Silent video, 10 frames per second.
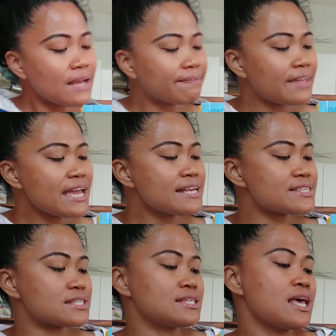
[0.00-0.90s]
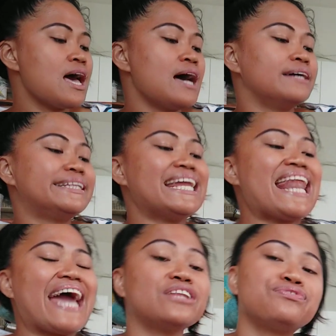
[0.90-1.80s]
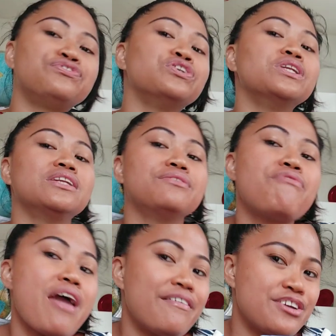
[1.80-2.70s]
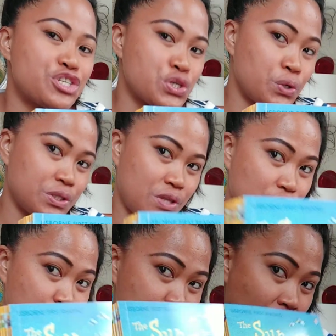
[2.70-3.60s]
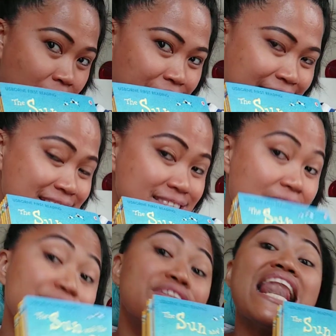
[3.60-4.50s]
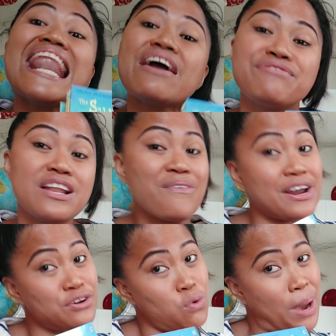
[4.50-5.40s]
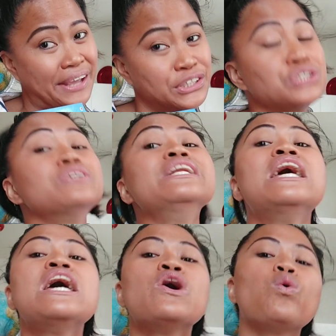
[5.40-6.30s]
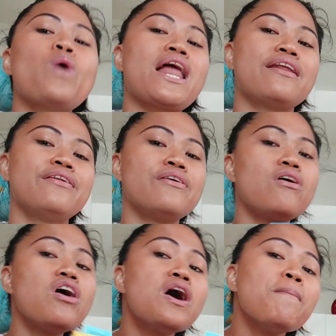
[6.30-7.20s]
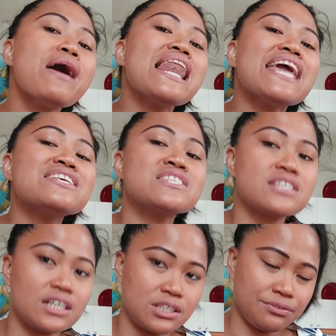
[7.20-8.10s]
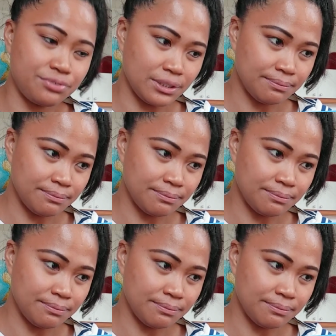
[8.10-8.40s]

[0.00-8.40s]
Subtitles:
These delightful, very short stories of the level 1 collection will normally serve